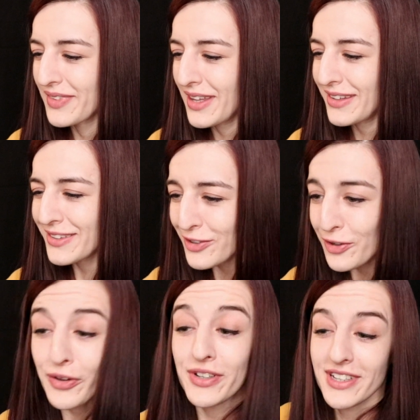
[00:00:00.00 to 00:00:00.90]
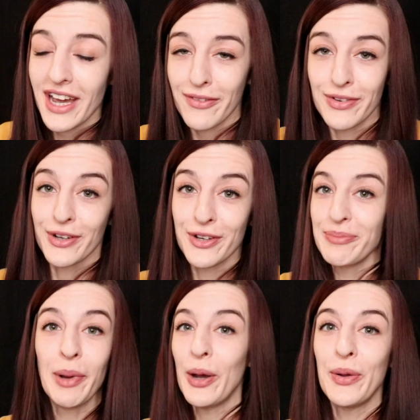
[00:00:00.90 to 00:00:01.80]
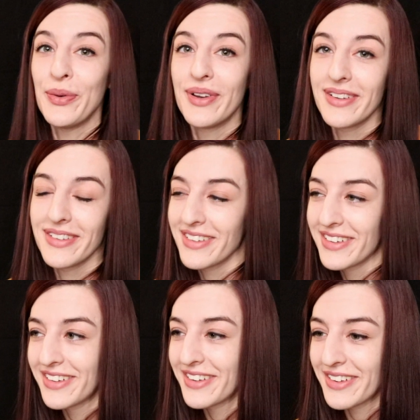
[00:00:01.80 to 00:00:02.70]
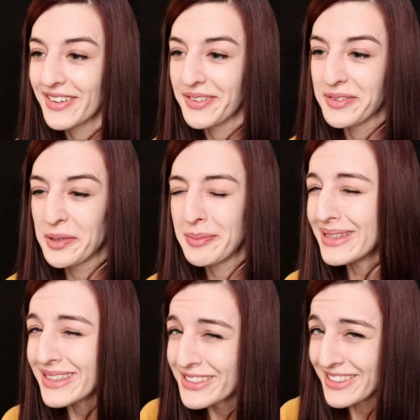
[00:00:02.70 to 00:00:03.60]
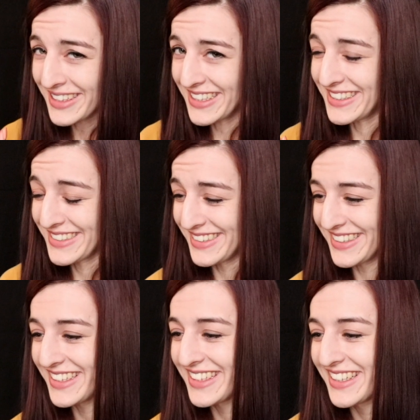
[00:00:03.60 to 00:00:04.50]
It's good to have a good moan or a bitch occasionally.